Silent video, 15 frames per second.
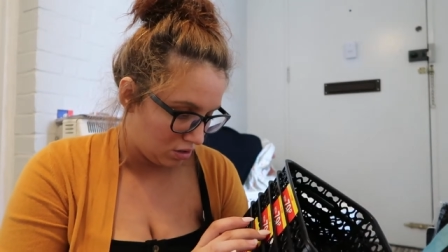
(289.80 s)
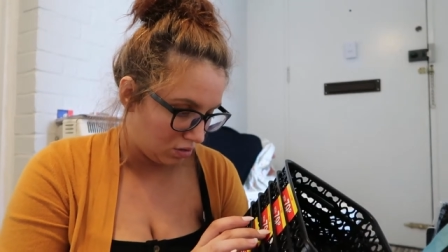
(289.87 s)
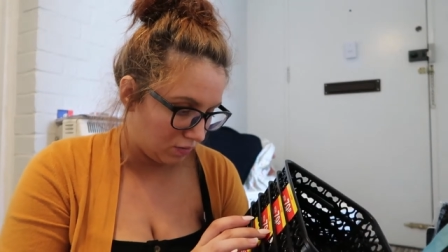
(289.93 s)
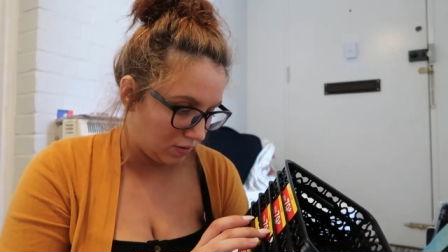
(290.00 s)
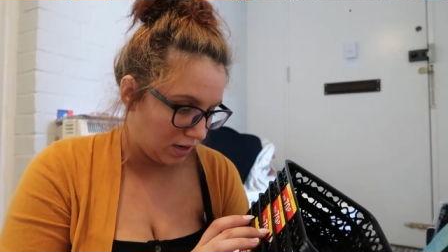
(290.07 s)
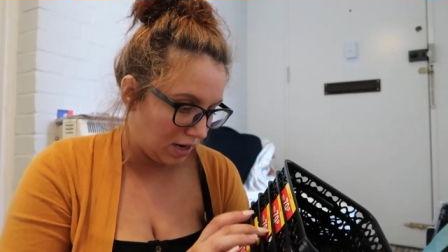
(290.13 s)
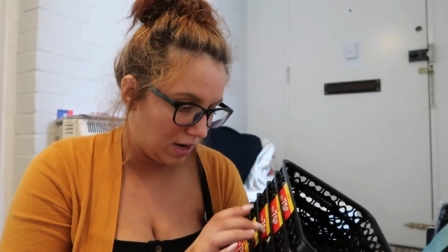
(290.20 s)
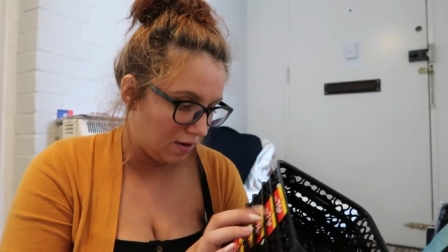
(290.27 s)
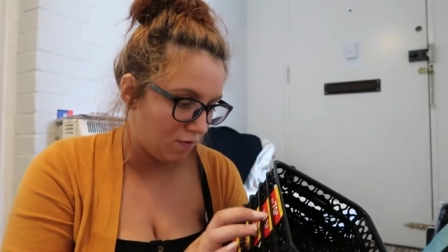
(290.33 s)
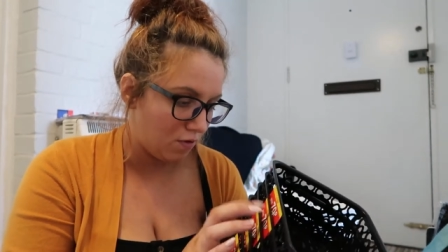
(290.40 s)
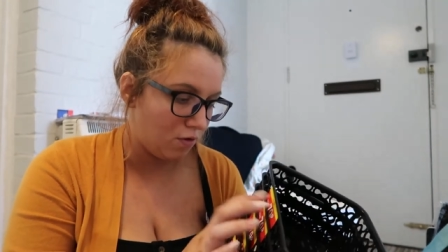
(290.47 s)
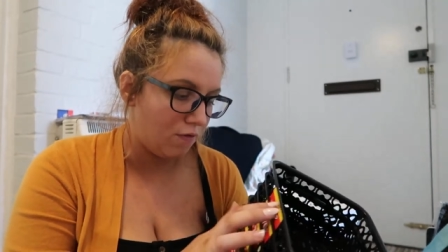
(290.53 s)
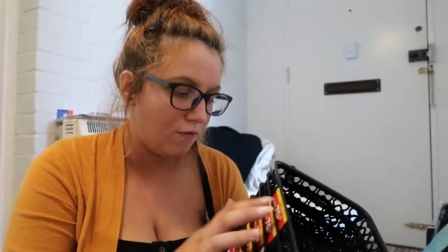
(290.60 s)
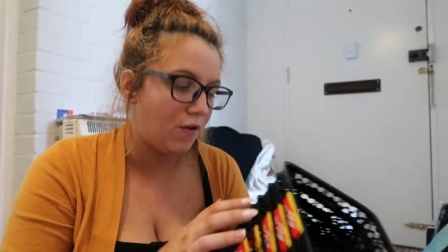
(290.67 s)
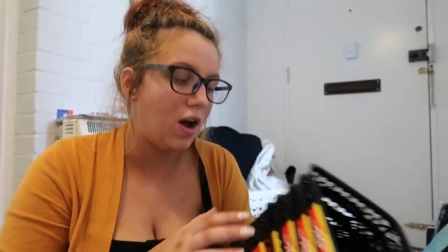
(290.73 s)
three,
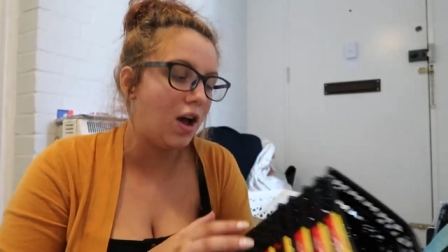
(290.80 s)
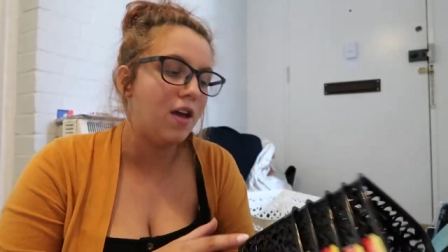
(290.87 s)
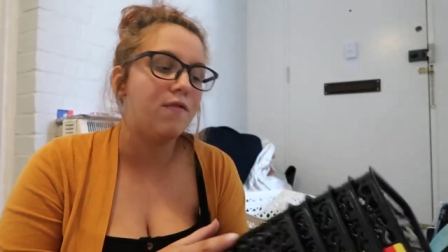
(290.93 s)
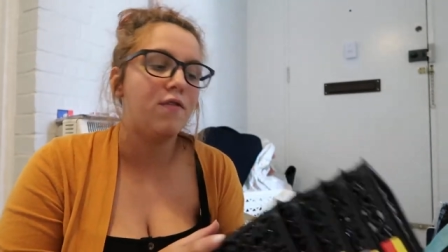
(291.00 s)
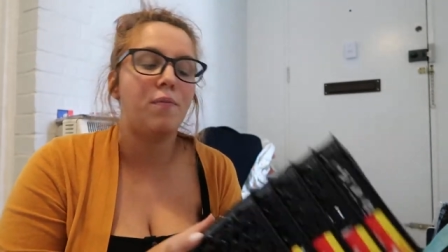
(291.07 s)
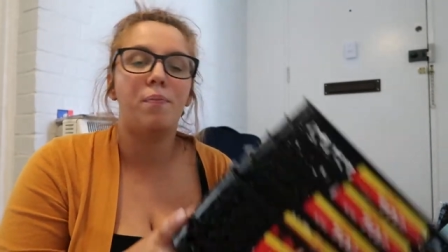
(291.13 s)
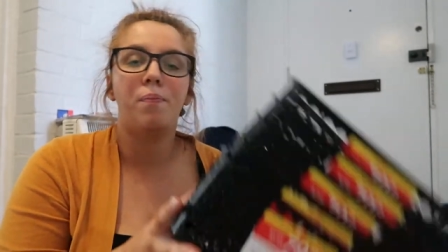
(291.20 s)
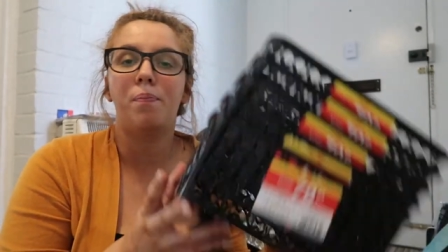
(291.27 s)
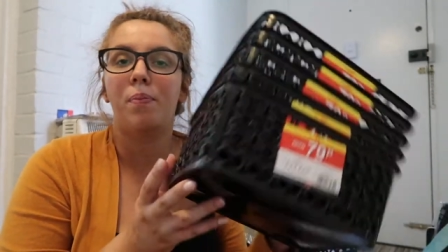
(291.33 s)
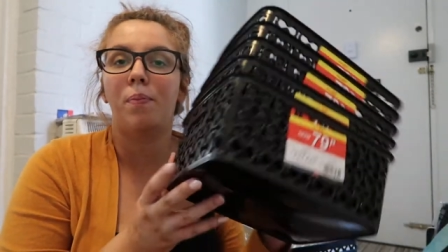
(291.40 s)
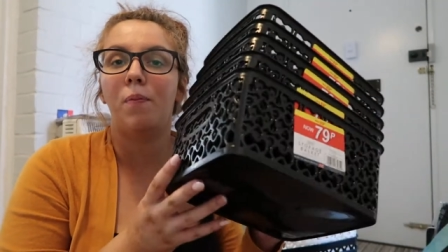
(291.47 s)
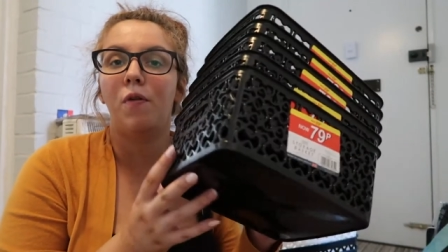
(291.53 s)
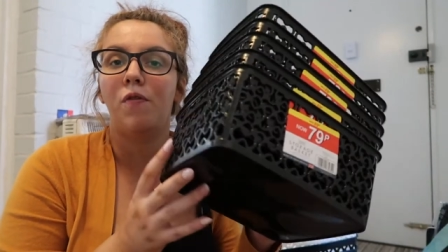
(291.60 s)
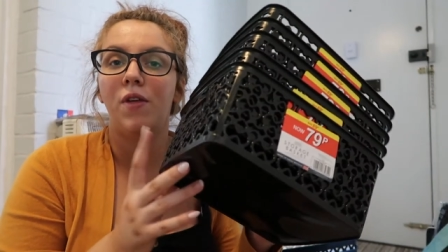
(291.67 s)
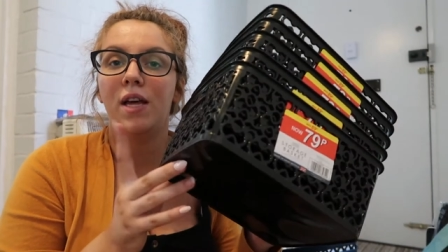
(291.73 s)
four, five
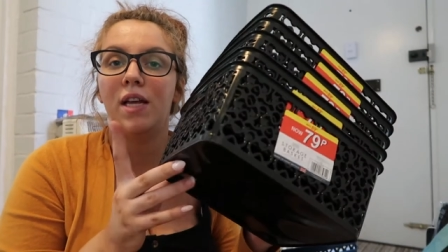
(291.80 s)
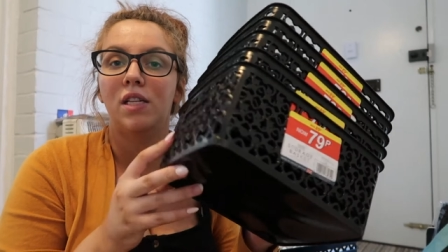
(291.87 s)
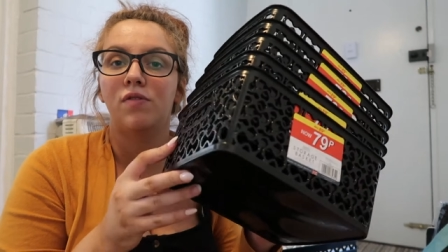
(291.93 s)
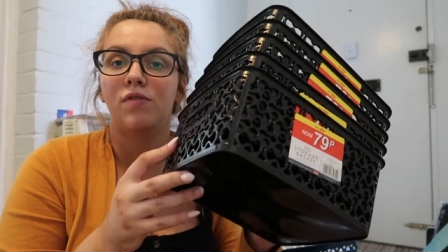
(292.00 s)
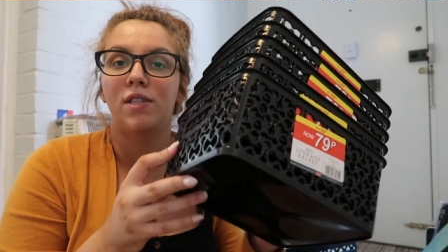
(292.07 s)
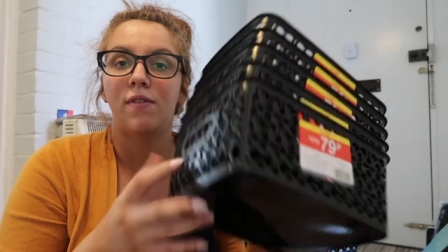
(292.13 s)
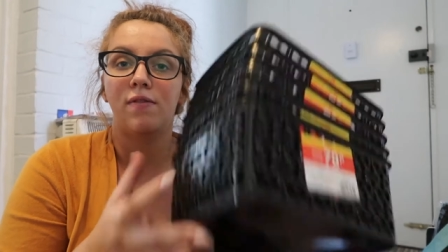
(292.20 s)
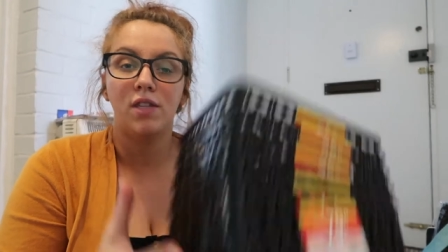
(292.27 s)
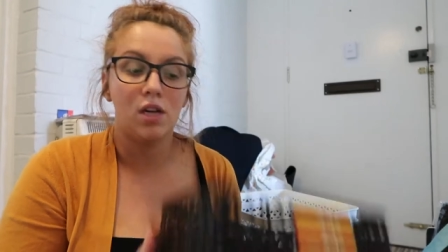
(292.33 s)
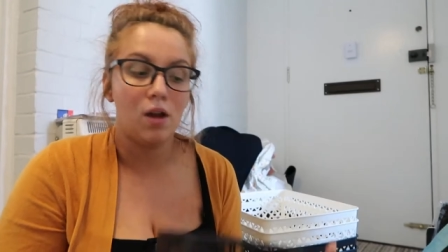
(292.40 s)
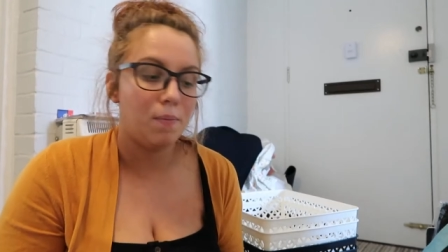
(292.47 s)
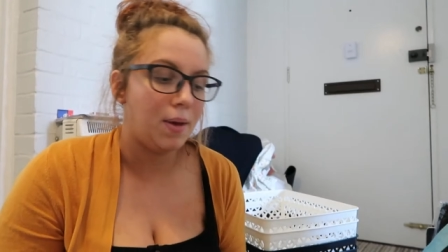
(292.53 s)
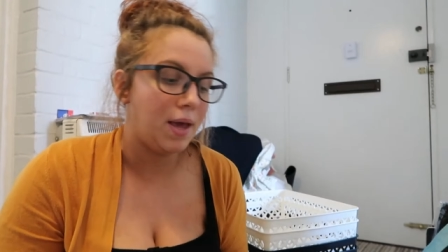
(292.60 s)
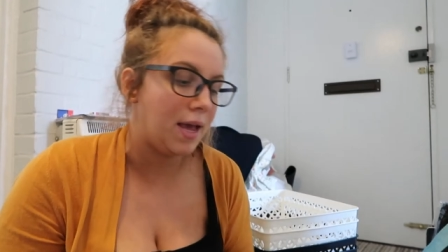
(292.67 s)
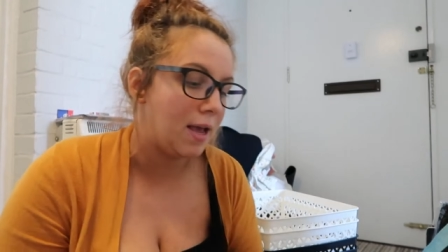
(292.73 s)
of these for
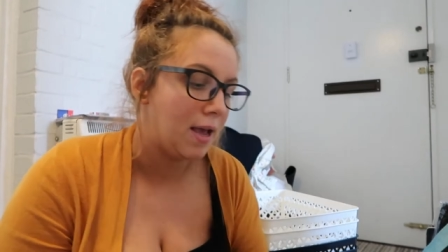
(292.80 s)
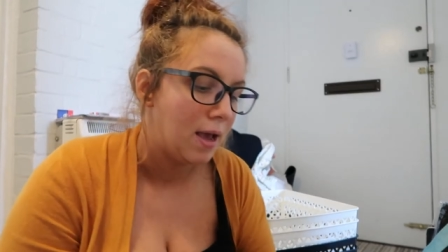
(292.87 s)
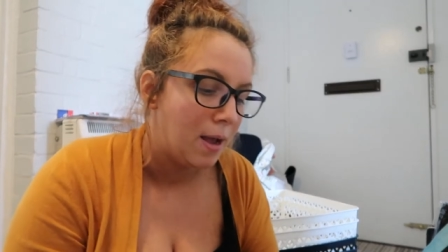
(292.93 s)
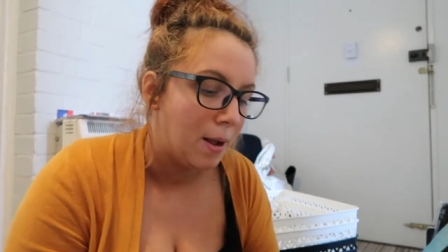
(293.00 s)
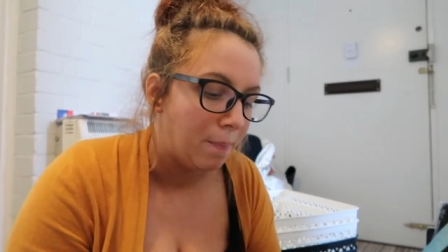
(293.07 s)
79p